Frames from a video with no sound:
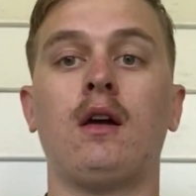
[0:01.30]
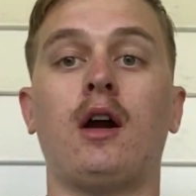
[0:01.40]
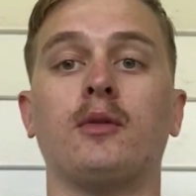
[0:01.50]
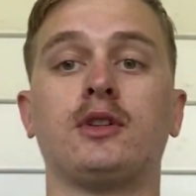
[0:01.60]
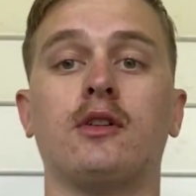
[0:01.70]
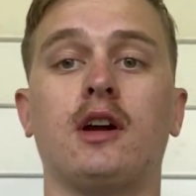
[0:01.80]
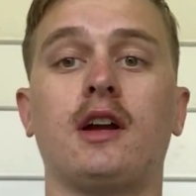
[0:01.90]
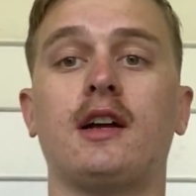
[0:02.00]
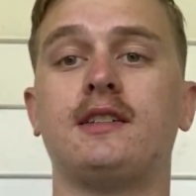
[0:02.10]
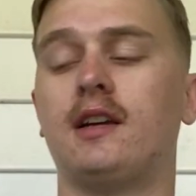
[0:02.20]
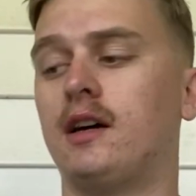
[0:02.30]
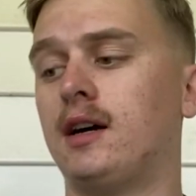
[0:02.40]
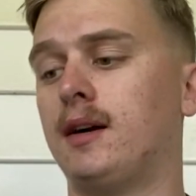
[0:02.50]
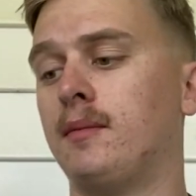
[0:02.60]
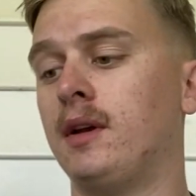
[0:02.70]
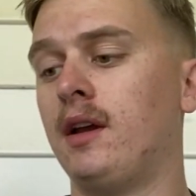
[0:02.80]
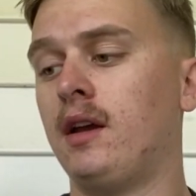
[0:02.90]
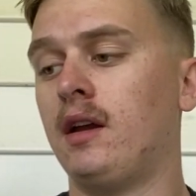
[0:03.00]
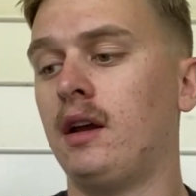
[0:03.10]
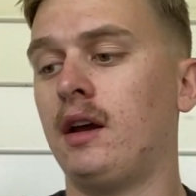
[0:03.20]
What's going on, guys? Got
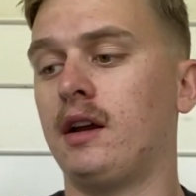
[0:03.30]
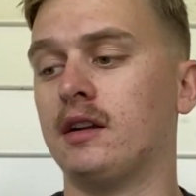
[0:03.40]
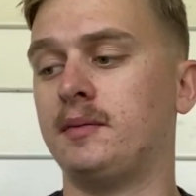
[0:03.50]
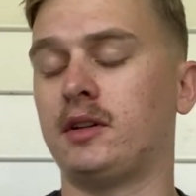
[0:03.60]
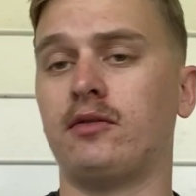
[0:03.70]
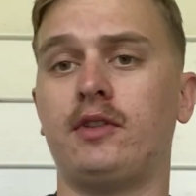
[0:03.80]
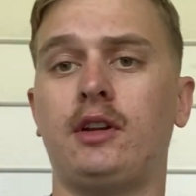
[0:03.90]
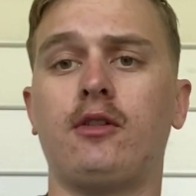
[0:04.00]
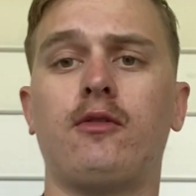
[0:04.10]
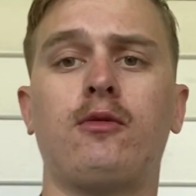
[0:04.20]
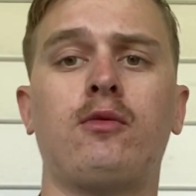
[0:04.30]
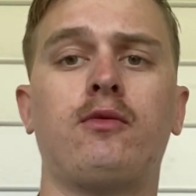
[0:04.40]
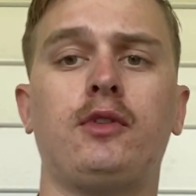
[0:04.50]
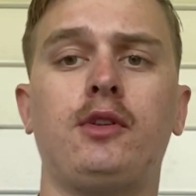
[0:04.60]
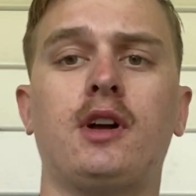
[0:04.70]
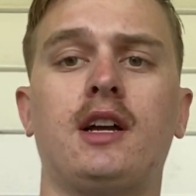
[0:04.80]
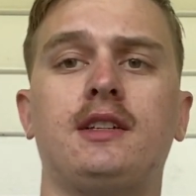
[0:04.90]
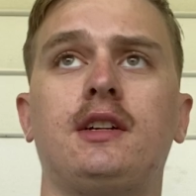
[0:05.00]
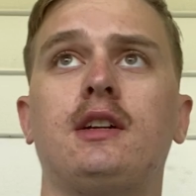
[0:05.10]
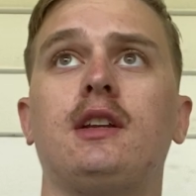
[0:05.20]
a special video for you
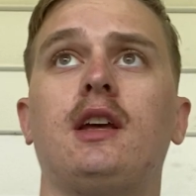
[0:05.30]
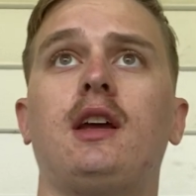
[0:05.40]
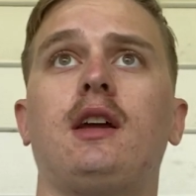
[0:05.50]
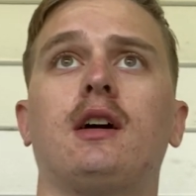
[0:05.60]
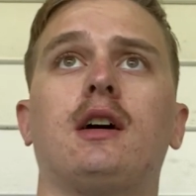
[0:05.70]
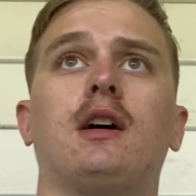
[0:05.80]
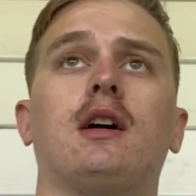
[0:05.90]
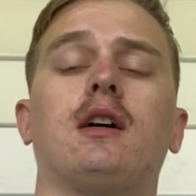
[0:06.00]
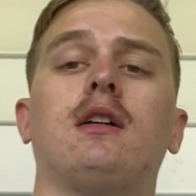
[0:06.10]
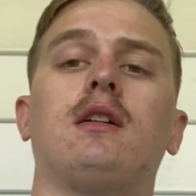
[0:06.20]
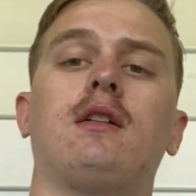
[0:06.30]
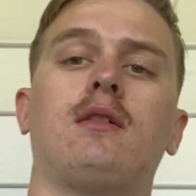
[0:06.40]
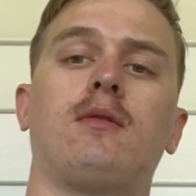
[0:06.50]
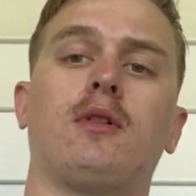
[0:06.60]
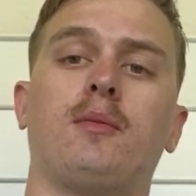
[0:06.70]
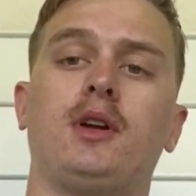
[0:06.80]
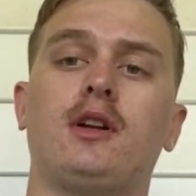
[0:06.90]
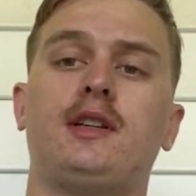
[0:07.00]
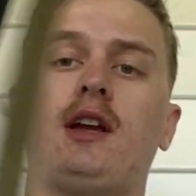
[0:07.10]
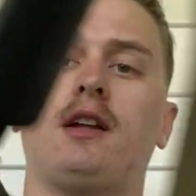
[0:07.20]
guys here today. We're going to be
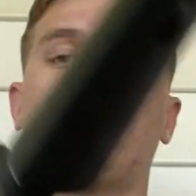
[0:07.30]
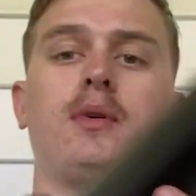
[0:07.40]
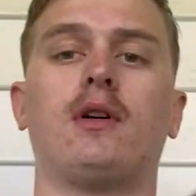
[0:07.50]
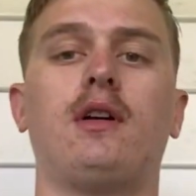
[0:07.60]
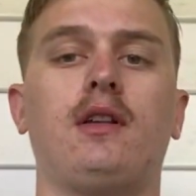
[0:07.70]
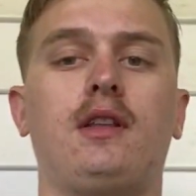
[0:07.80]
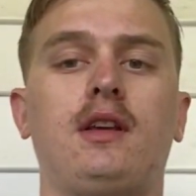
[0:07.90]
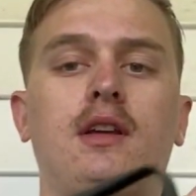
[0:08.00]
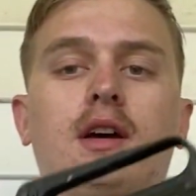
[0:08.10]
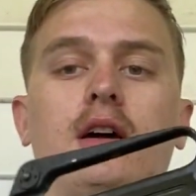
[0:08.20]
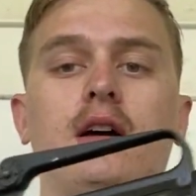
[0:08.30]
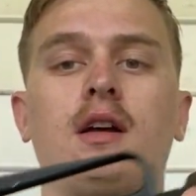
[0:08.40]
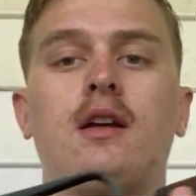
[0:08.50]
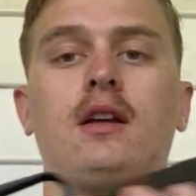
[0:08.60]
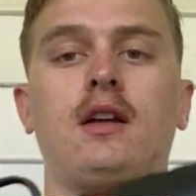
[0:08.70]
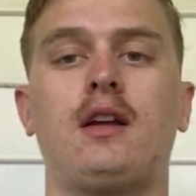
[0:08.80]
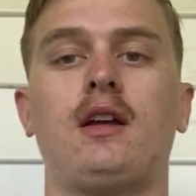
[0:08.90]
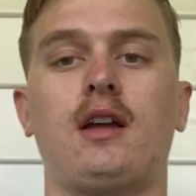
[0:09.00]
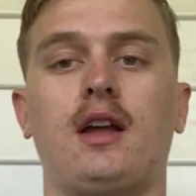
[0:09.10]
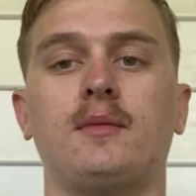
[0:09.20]
taking apart the
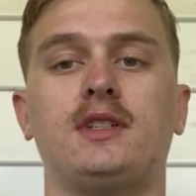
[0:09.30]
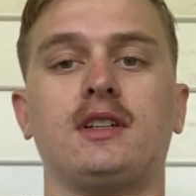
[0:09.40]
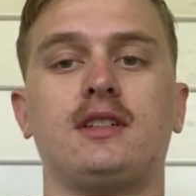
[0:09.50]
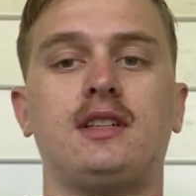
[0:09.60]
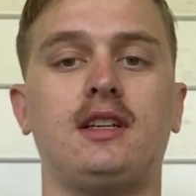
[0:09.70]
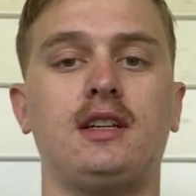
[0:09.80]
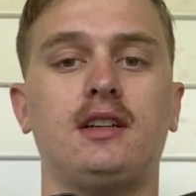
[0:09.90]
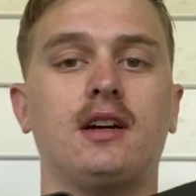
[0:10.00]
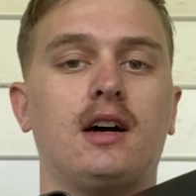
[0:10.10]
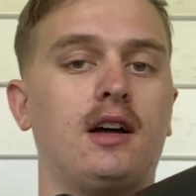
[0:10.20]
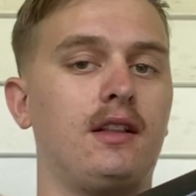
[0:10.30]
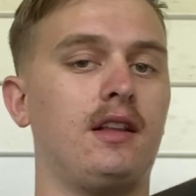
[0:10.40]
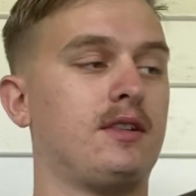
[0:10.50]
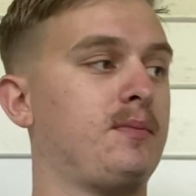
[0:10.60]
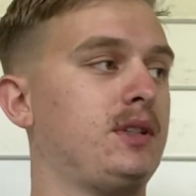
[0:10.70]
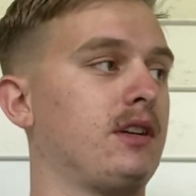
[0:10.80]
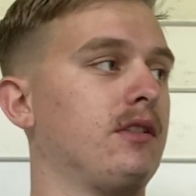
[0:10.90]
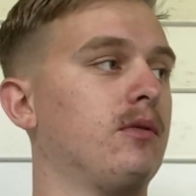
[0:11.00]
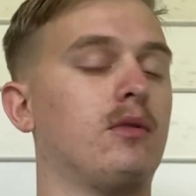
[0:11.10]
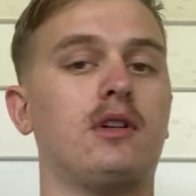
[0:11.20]
M16. This
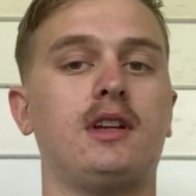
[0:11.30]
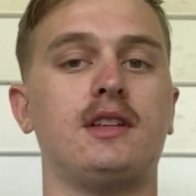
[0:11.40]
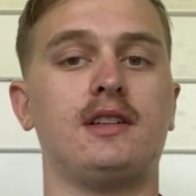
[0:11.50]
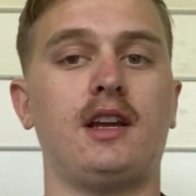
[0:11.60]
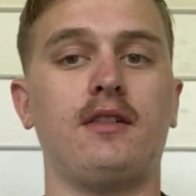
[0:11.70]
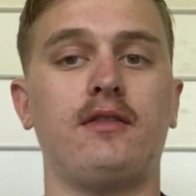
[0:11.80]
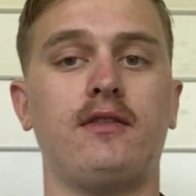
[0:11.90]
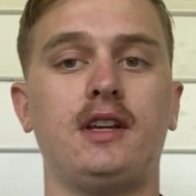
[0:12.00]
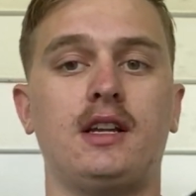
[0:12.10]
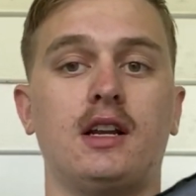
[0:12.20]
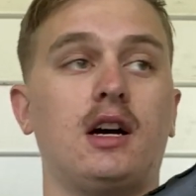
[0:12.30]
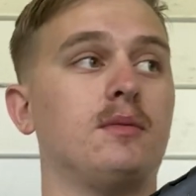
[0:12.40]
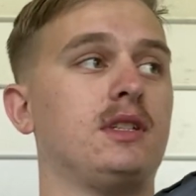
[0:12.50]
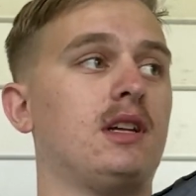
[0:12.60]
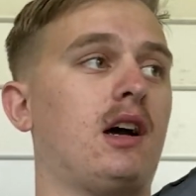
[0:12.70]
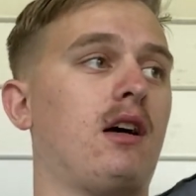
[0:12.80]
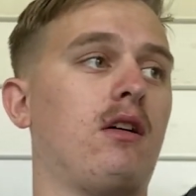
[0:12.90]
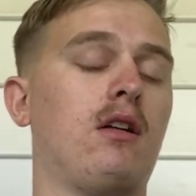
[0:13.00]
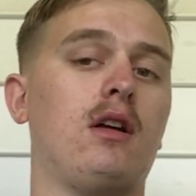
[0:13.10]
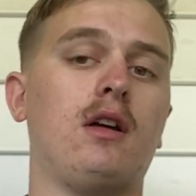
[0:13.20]
particular one is a Vietnam
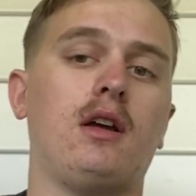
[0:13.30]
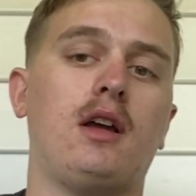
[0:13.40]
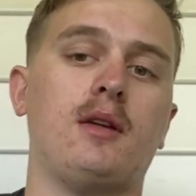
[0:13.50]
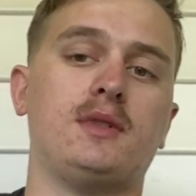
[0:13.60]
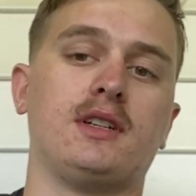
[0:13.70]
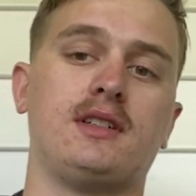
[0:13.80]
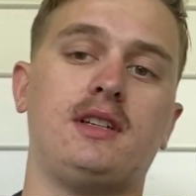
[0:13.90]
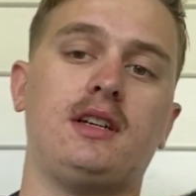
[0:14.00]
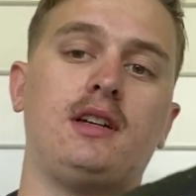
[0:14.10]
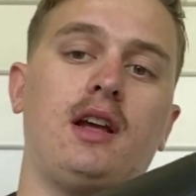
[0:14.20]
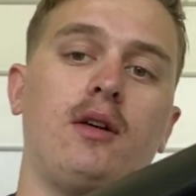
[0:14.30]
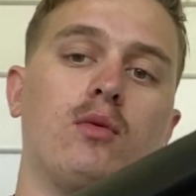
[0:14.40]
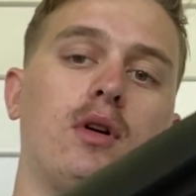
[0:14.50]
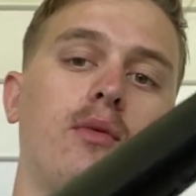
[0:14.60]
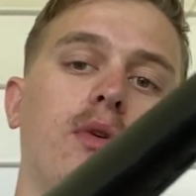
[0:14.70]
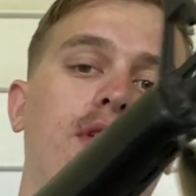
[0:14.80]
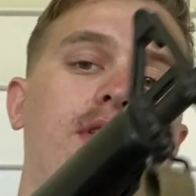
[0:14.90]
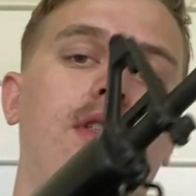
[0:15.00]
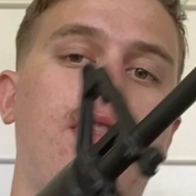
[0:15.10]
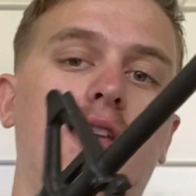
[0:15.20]
style M16a1 with
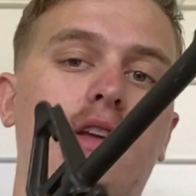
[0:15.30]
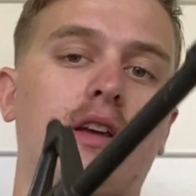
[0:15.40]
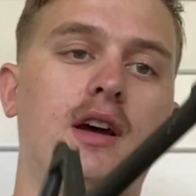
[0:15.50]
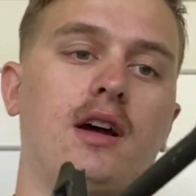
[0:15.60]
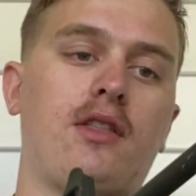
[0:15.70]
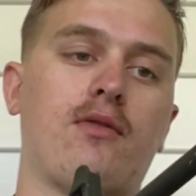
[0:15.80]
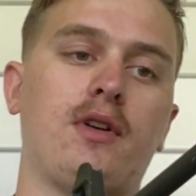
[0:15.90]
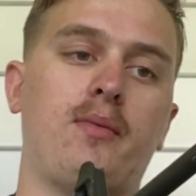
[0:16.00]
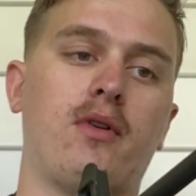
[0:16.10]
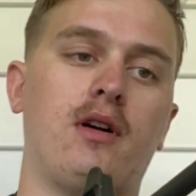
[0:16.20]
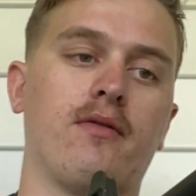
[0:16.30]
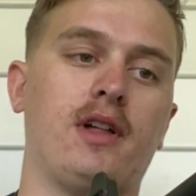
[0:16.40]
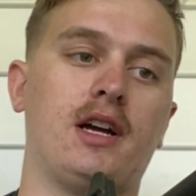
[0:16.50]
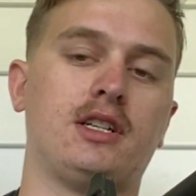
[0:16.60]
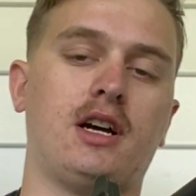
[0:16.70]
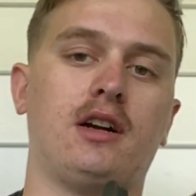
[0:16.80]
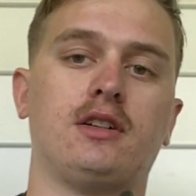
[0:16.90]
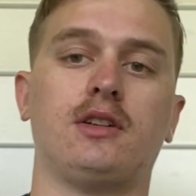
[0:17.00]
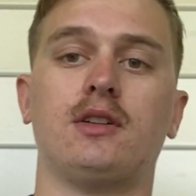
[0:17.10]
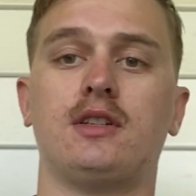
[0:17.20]
the 3-prong flash
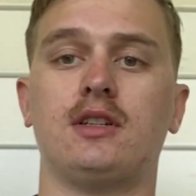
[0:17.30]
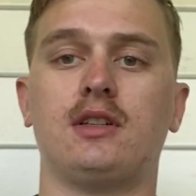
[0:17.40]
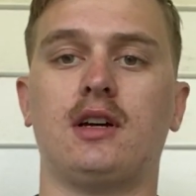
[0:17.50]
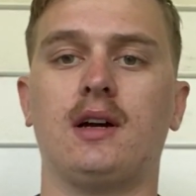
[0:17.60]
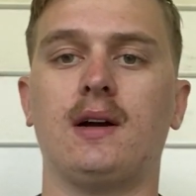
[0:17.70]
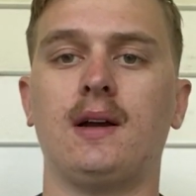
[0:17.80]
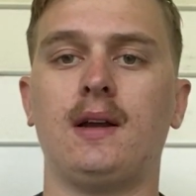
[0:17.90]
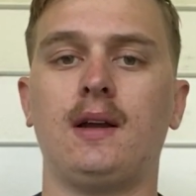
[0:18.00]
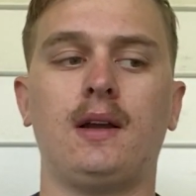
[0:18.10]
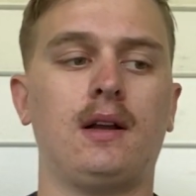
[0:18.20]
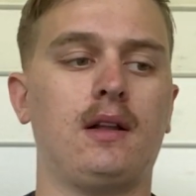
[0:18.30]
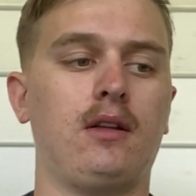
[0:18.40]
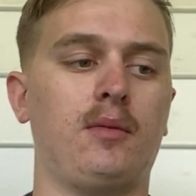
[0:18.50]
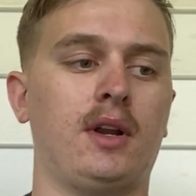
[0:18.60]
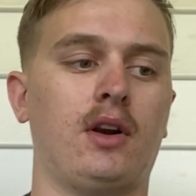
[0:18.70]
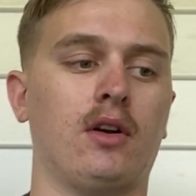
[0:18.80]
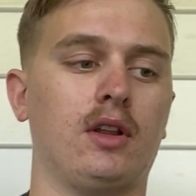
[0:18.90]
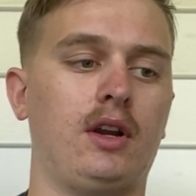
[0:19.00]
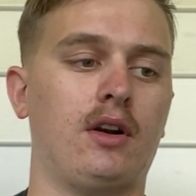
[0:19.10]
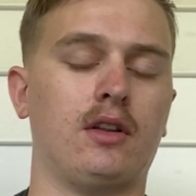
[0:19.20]
hider. So this is a little bit
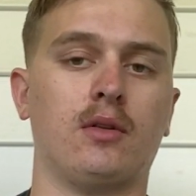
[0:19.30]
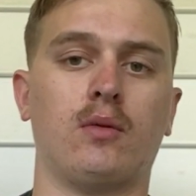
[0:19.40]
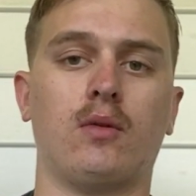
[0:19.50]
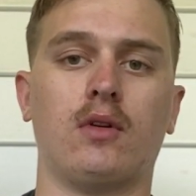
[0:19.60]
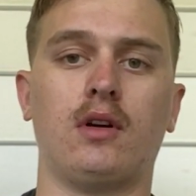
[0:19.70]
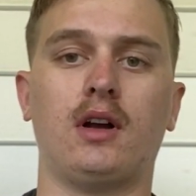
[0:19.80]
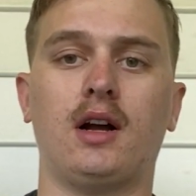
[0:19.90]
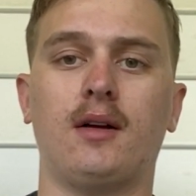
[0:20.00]
earlier in the war.